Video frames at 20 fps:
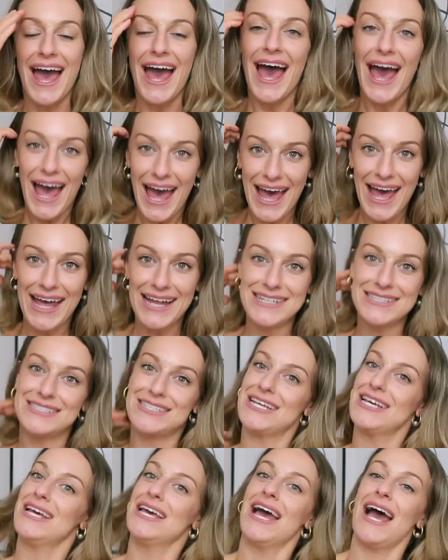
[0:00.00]
And
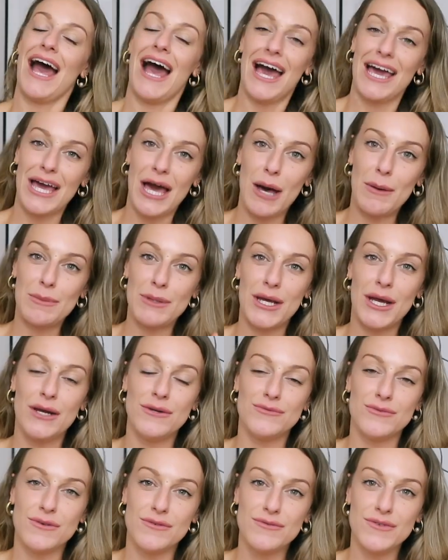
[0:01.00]
I
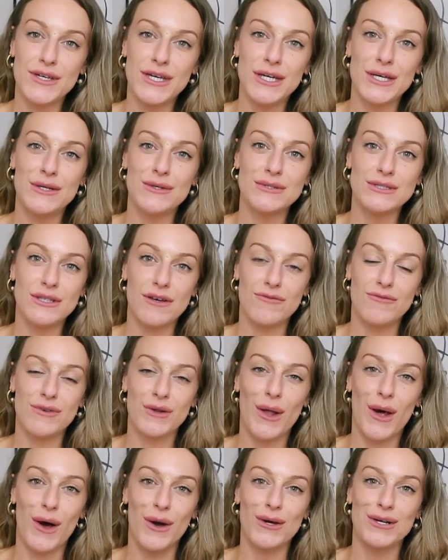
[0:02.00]
upload reviews,
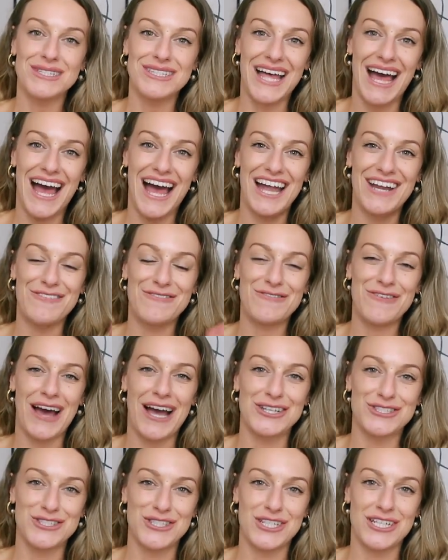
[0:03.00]
vlogs and
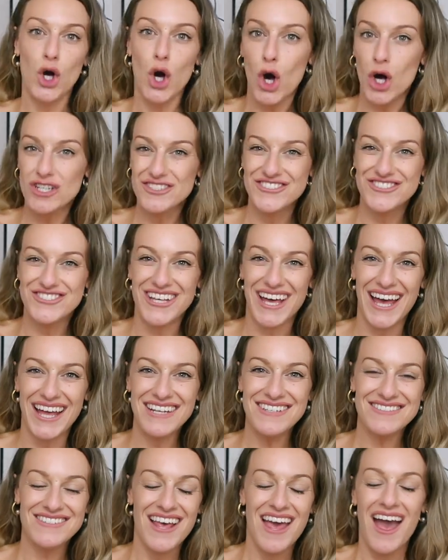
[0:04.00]
fashion
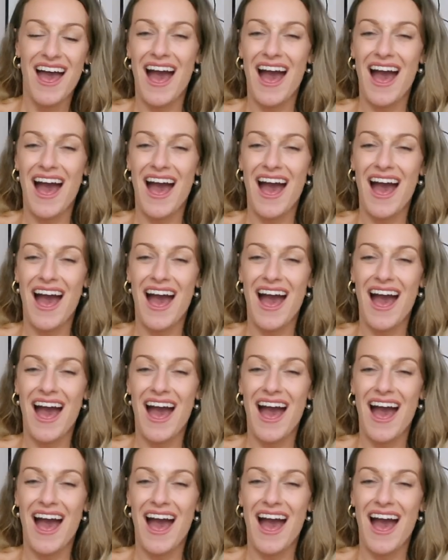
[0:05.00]
content.